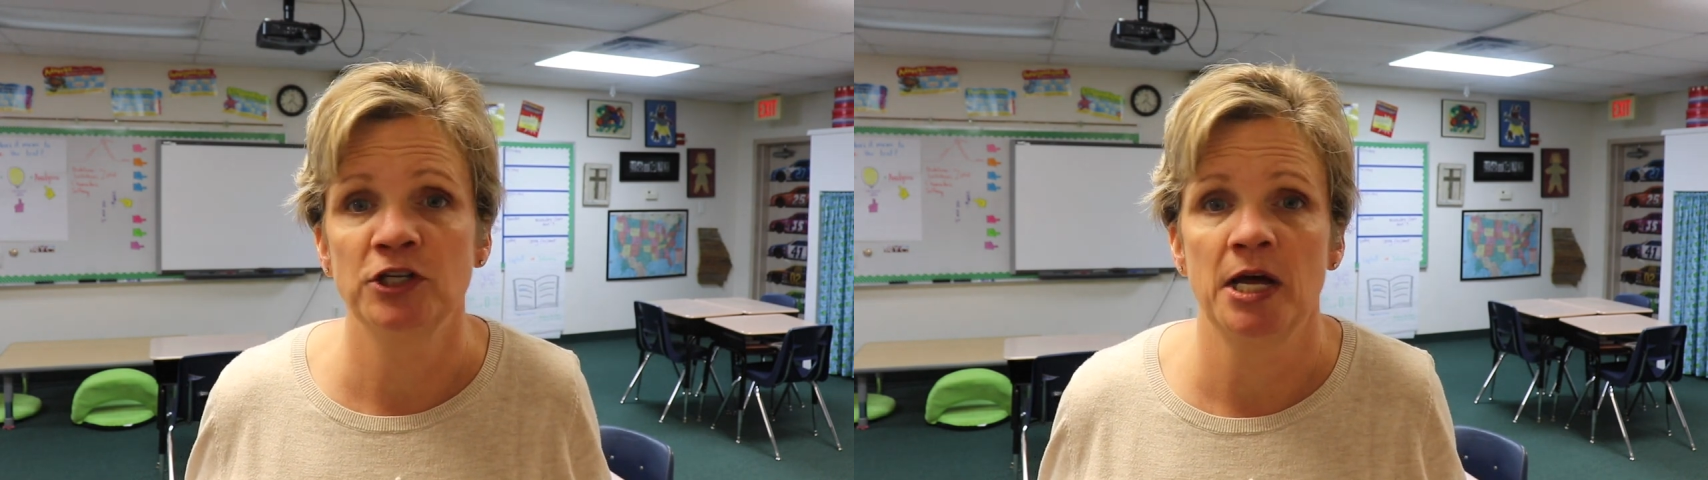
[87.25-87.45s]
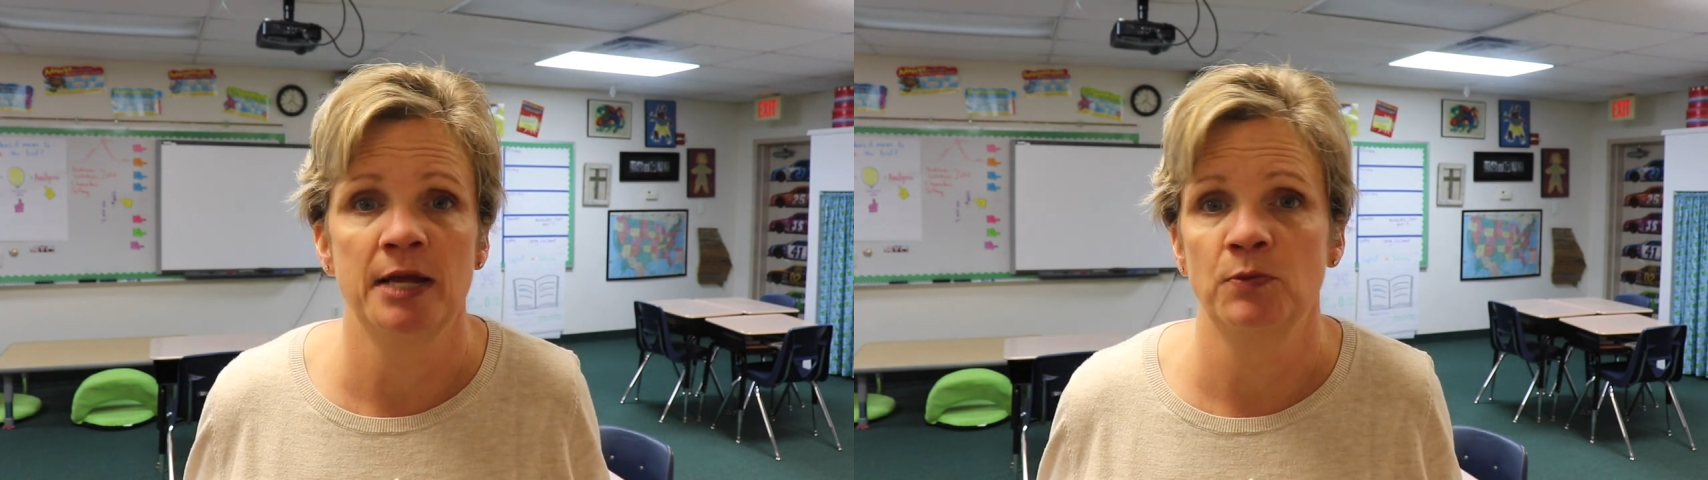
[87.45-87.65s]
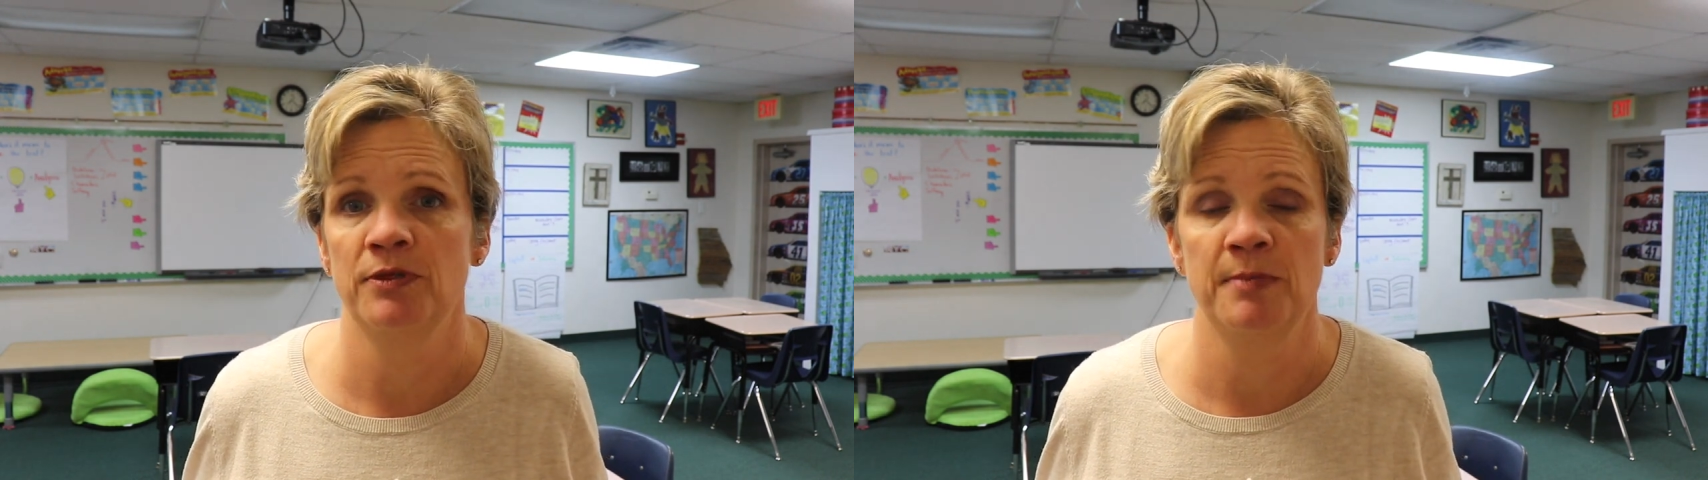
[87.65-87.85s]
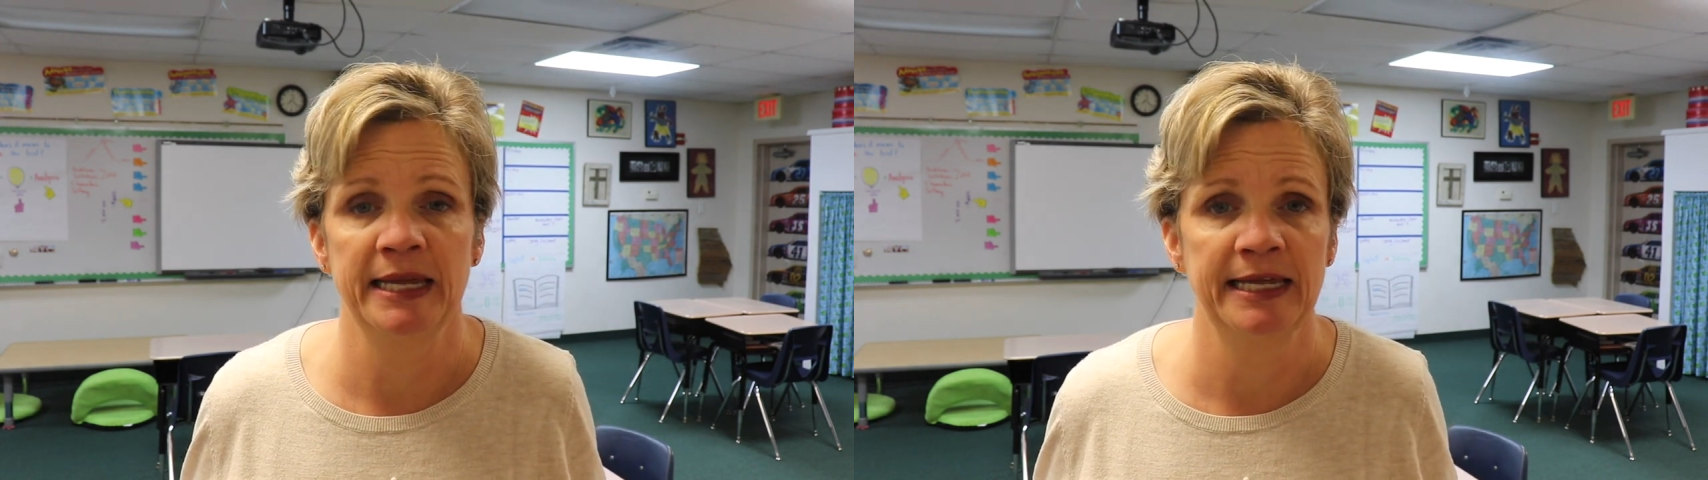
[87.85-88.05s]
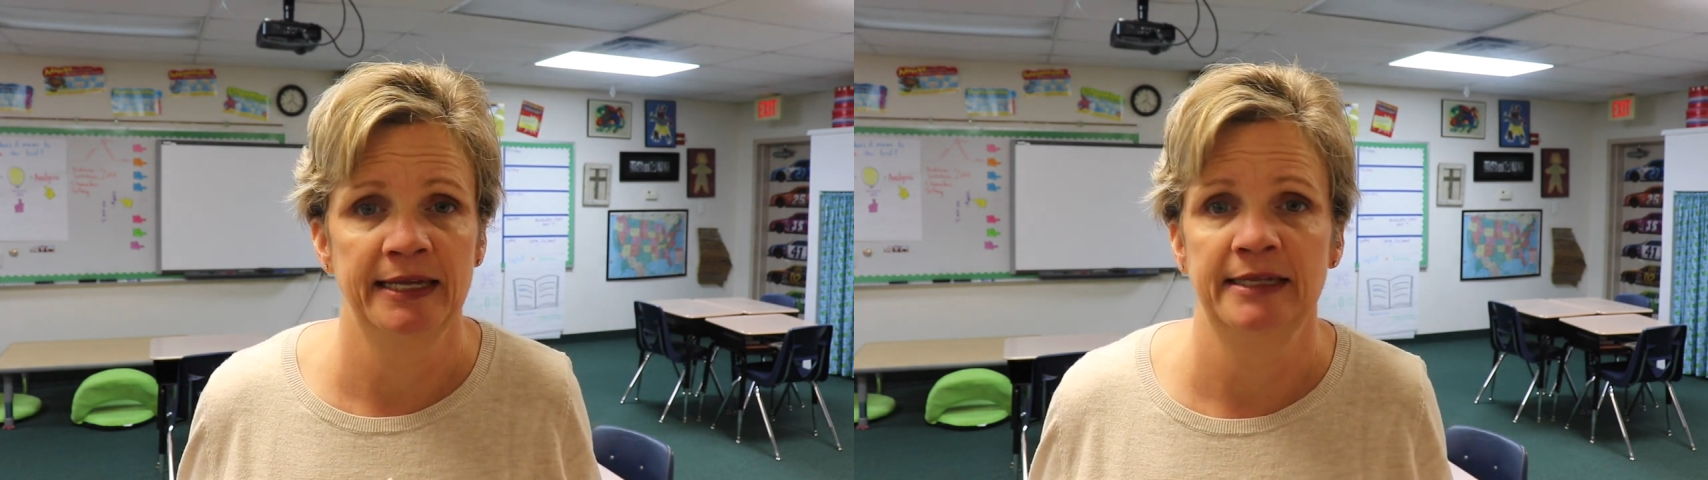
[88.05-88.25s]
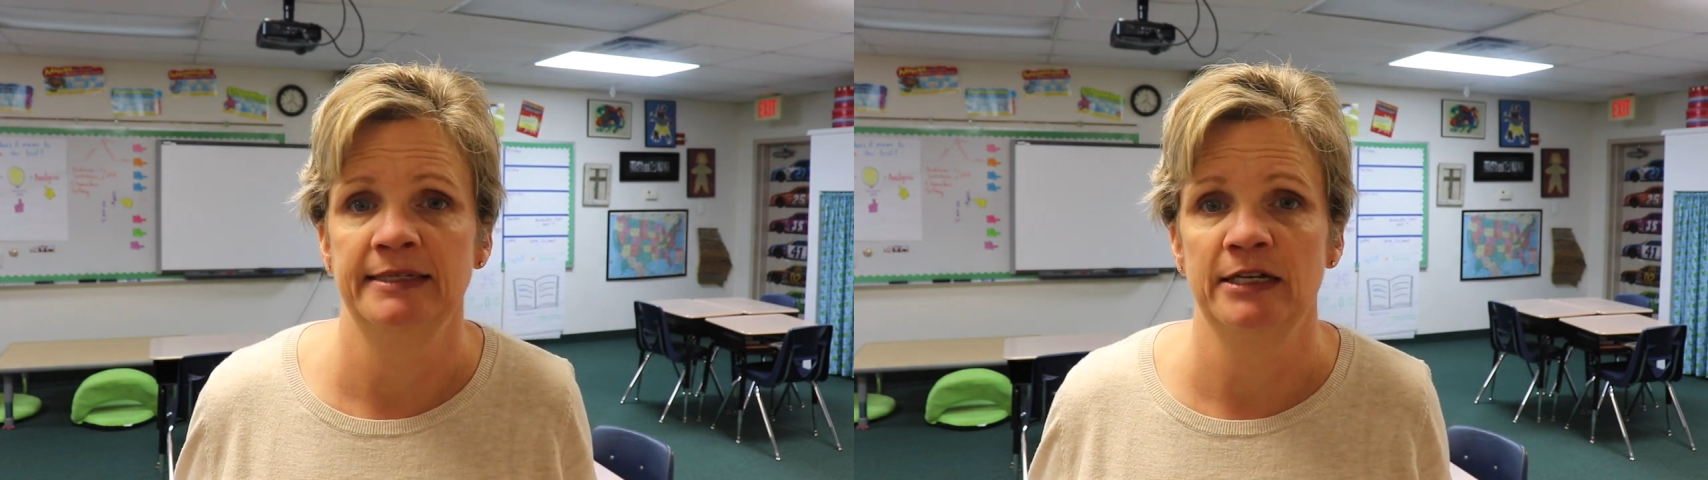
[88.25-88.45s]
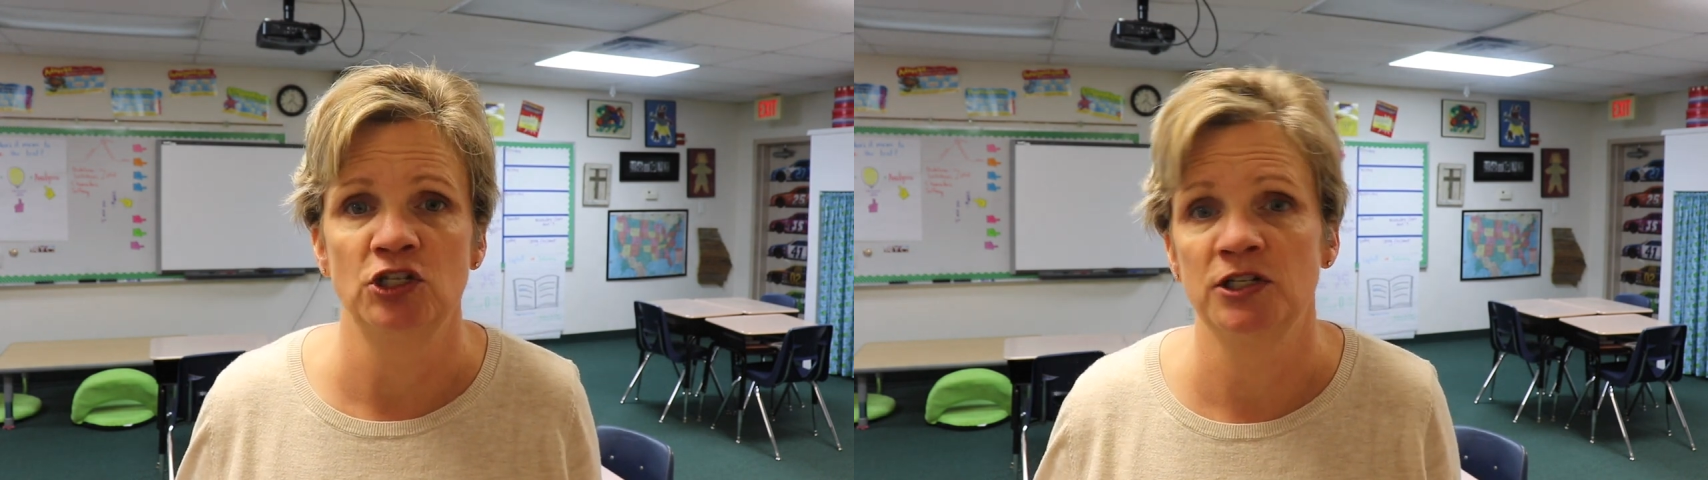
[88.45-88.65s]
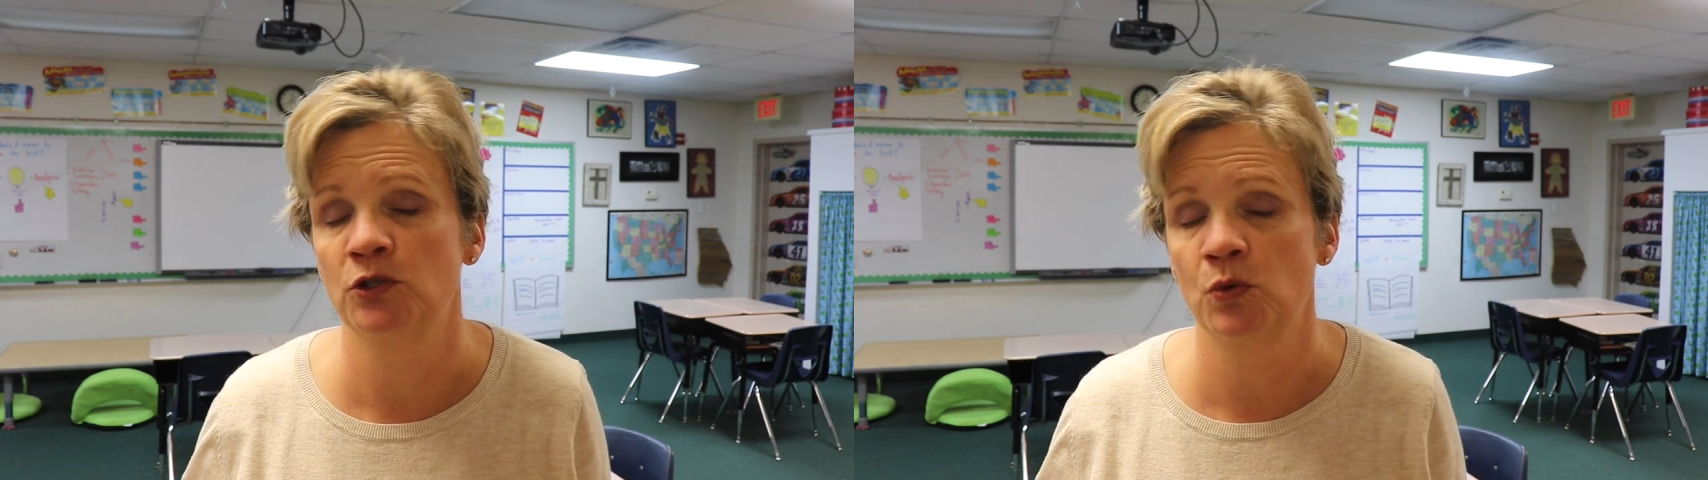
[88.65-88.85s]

done with my kids and just